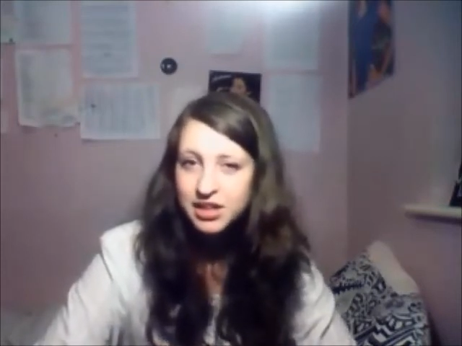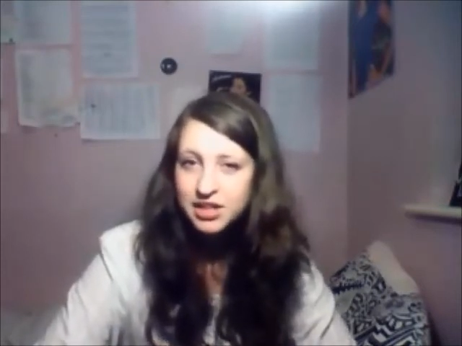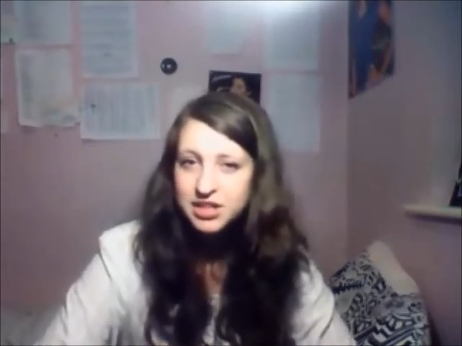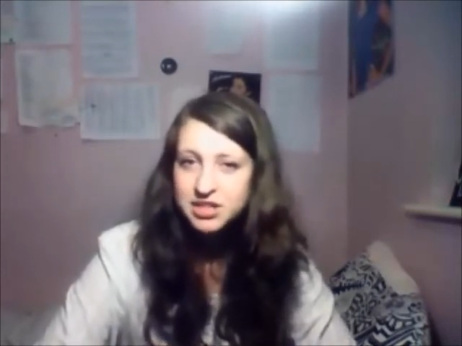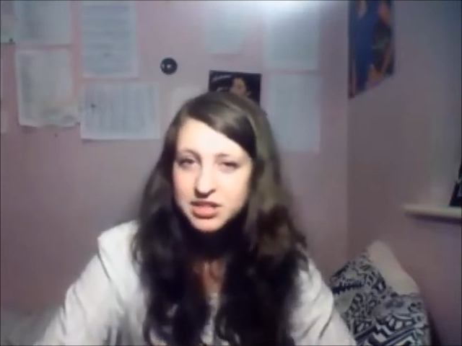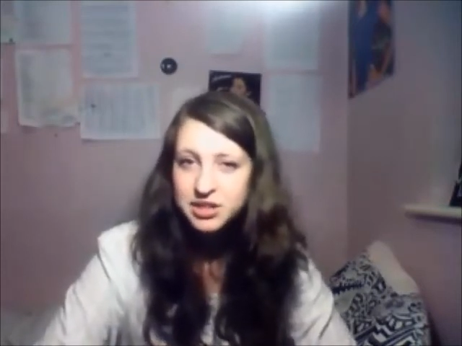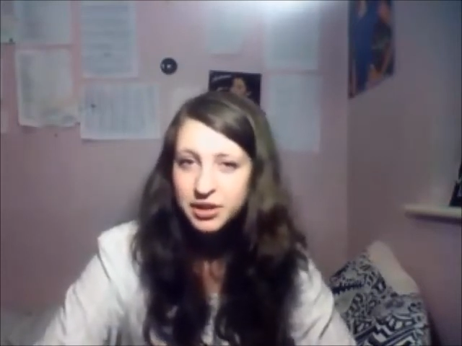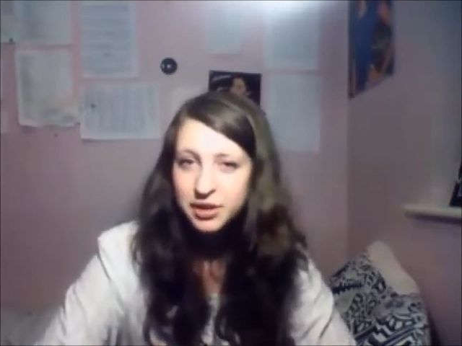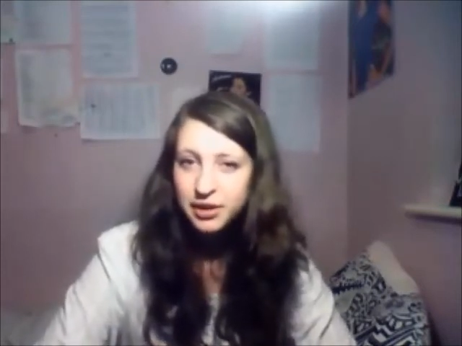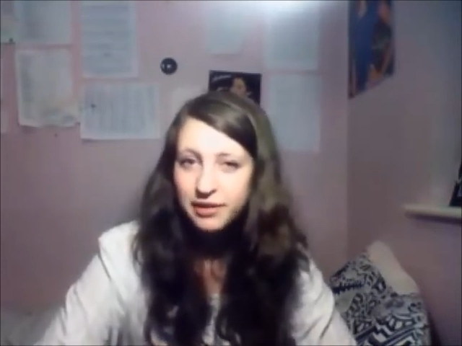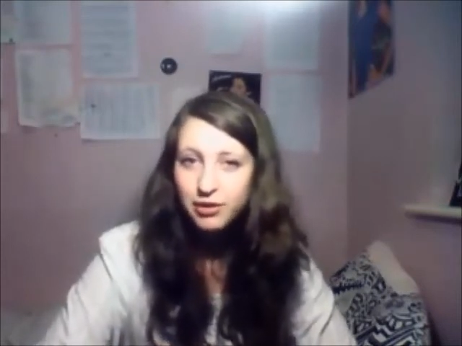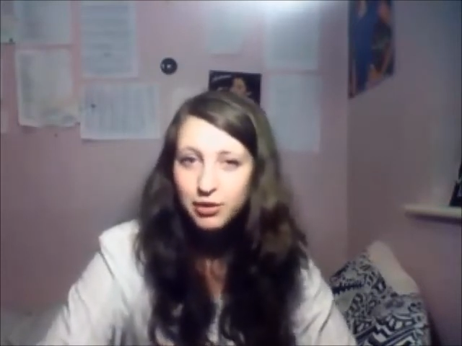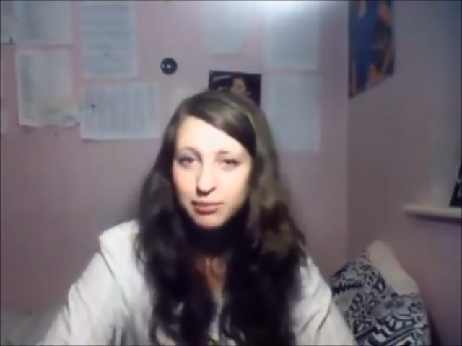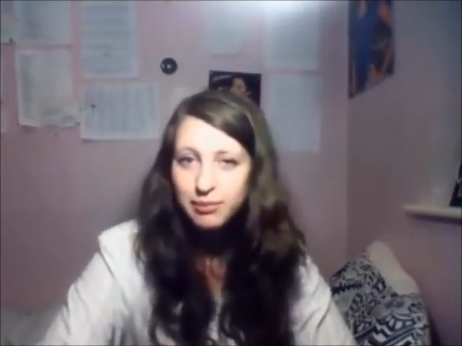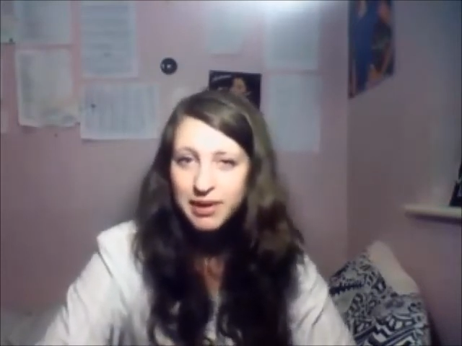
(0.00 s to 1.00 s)
So
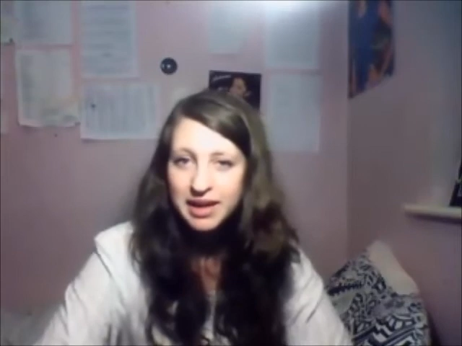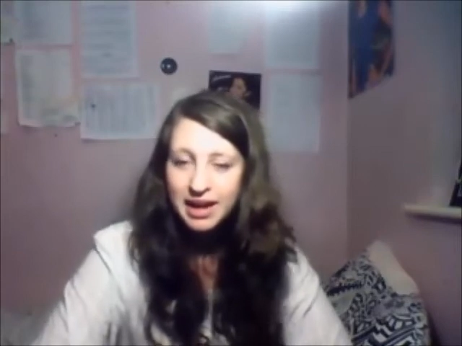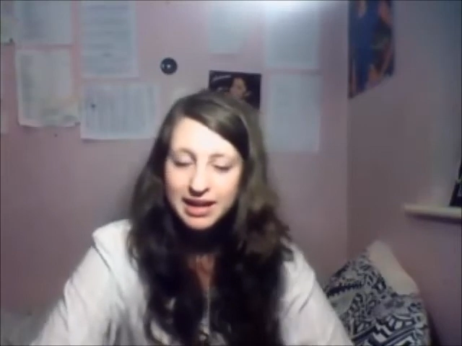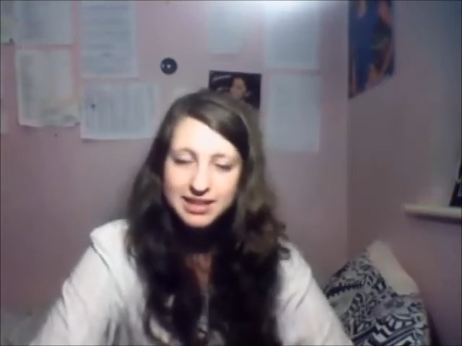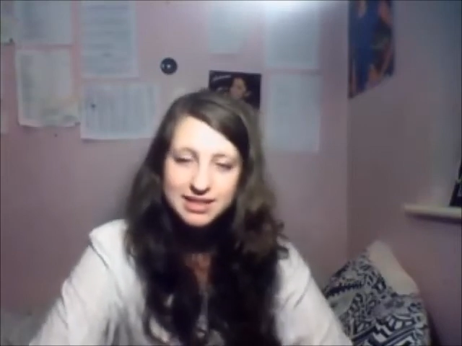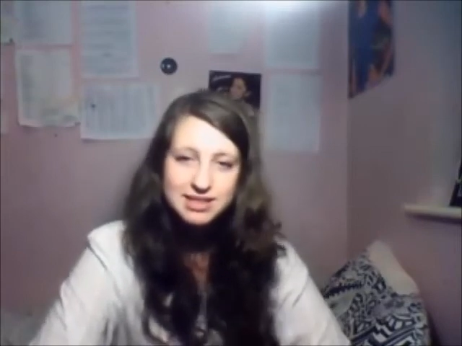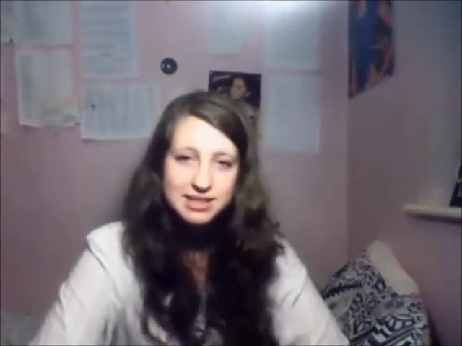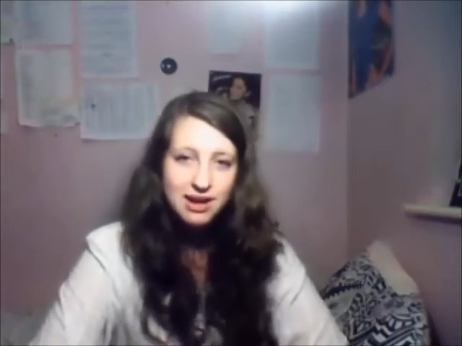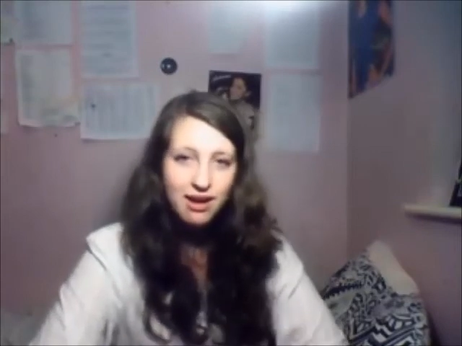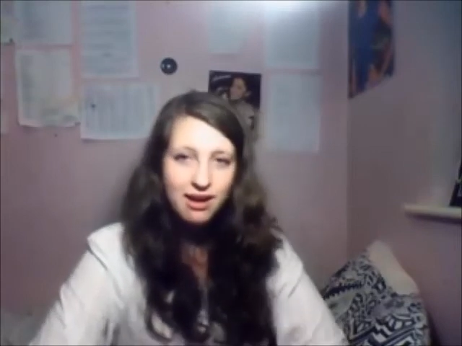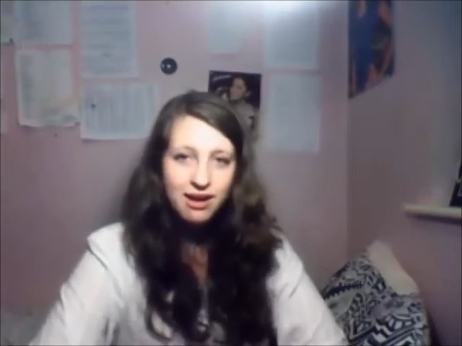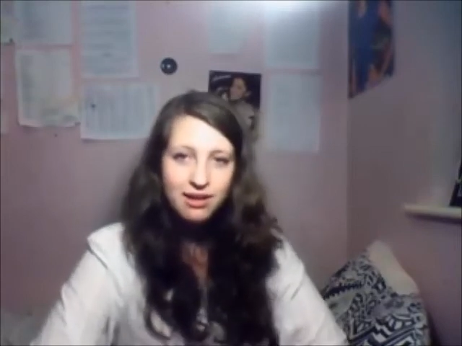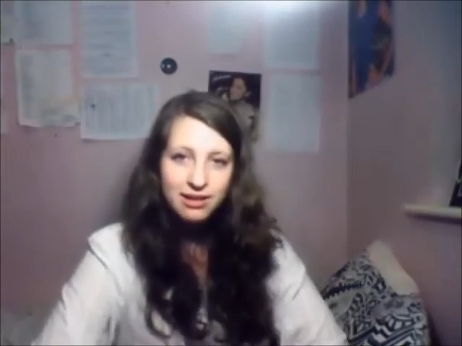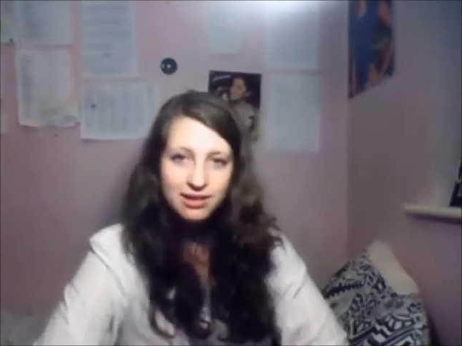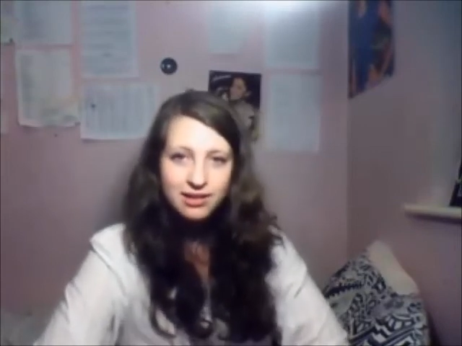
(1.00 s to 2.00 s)
everyone be nice to
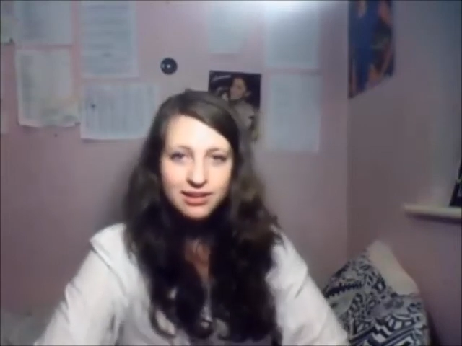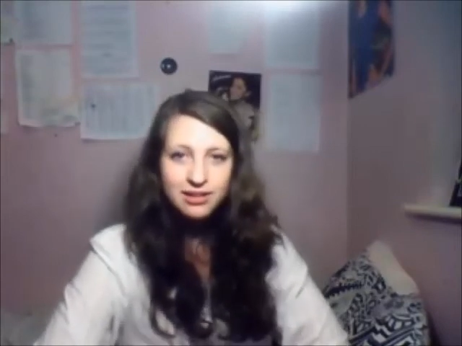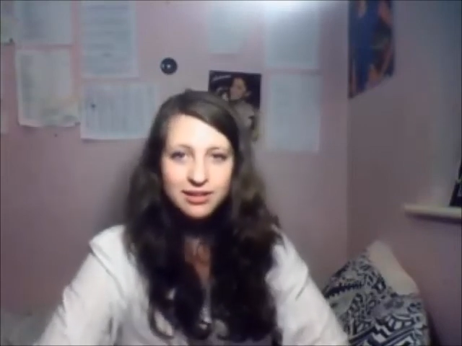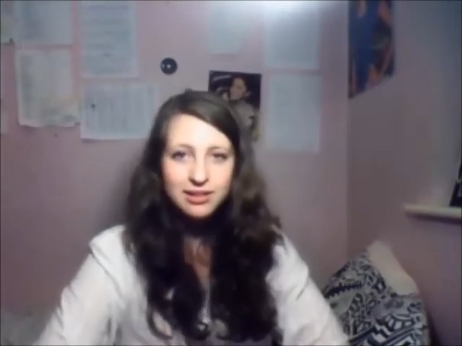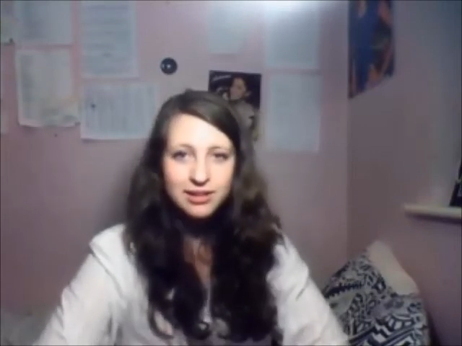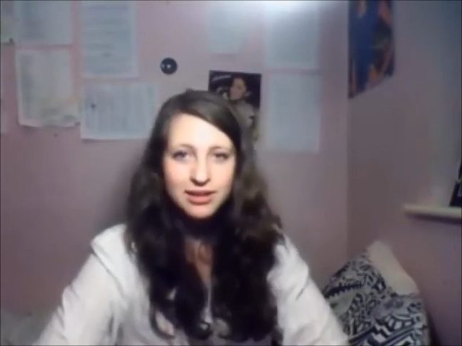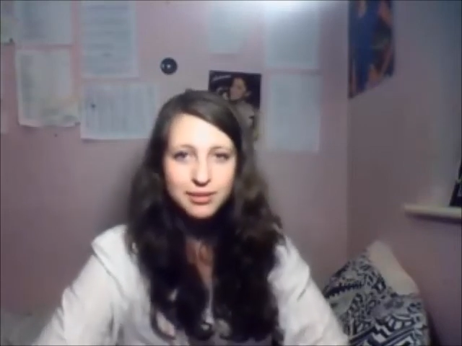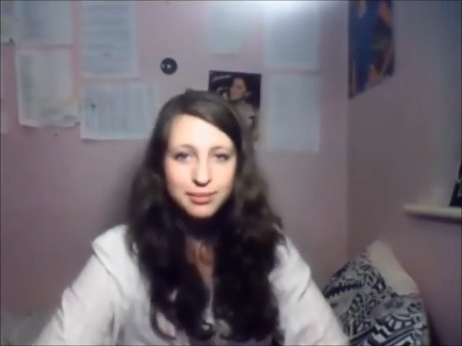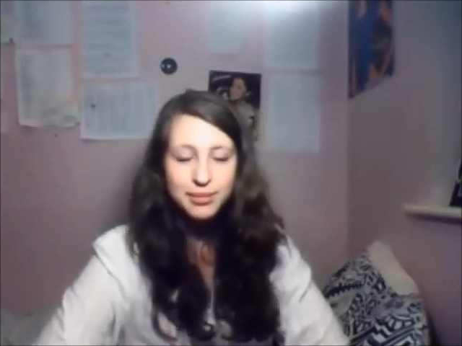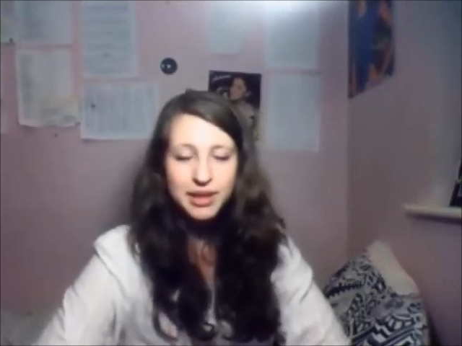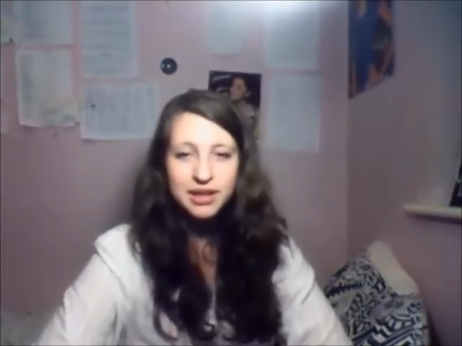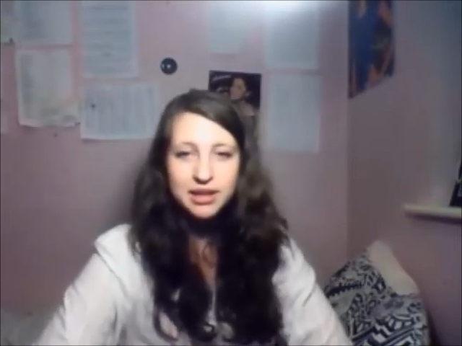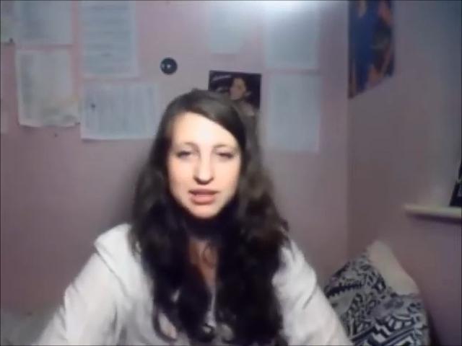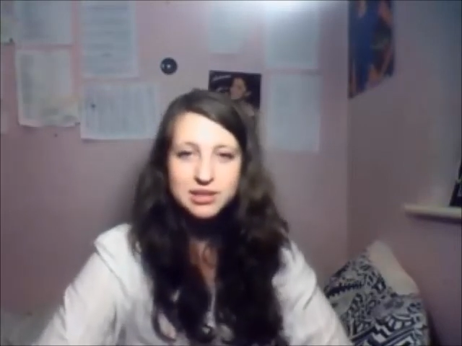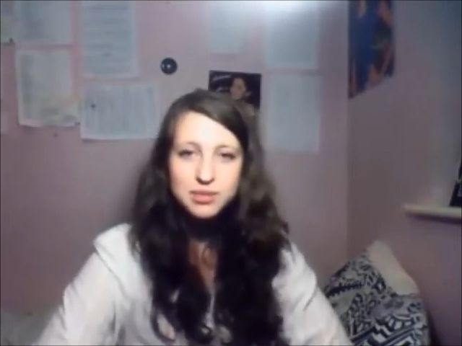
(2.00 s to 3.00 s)
her
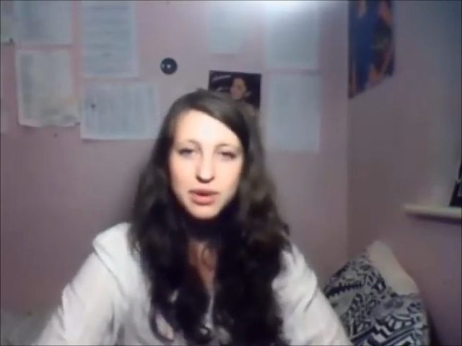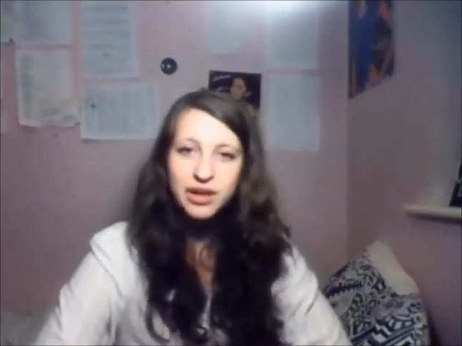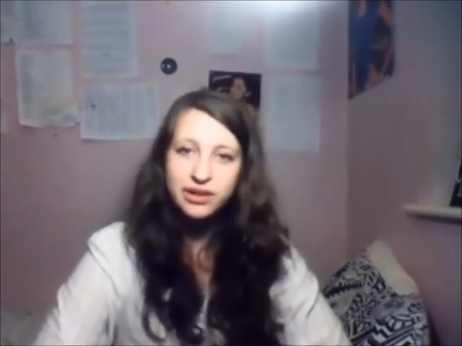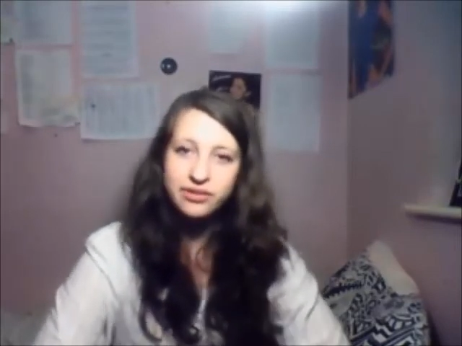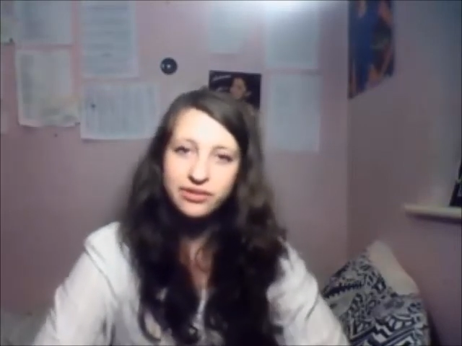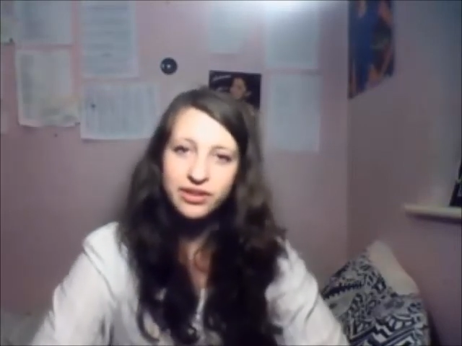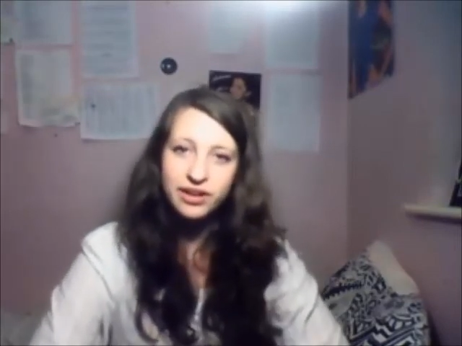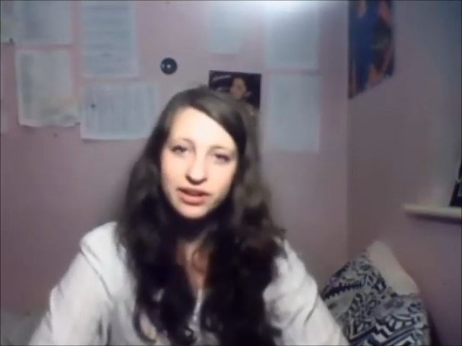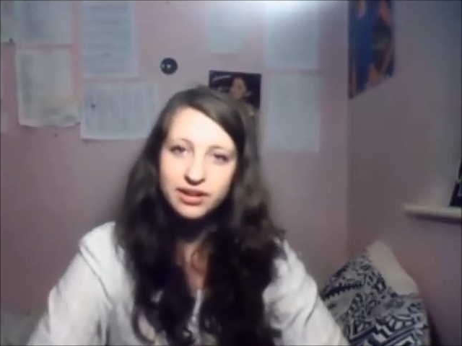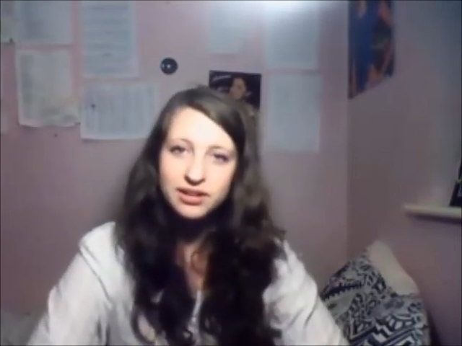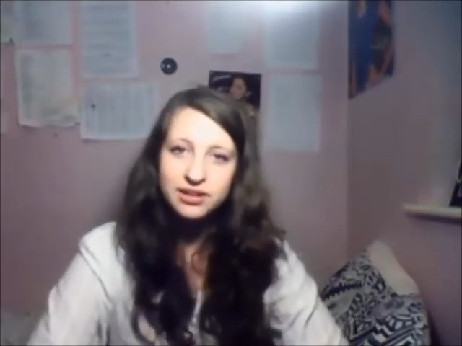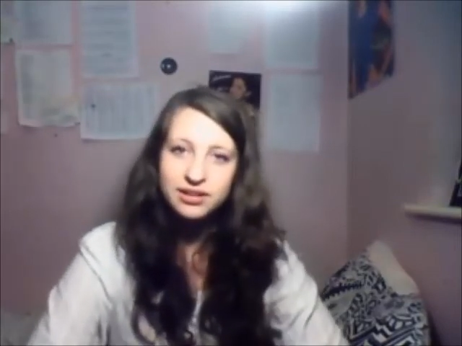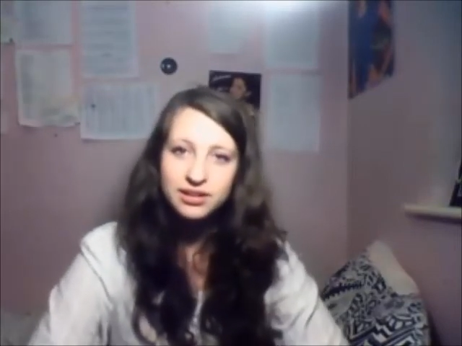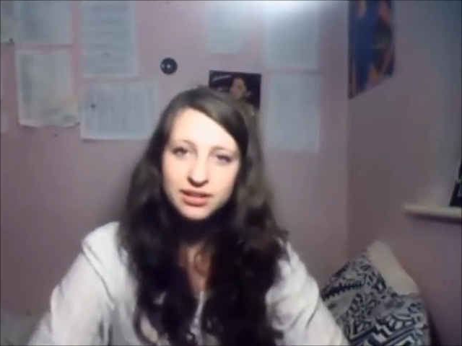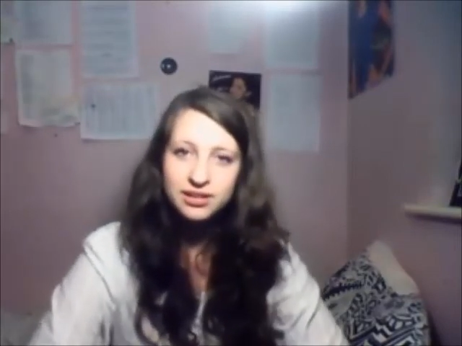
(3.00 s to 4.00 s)
because we love her.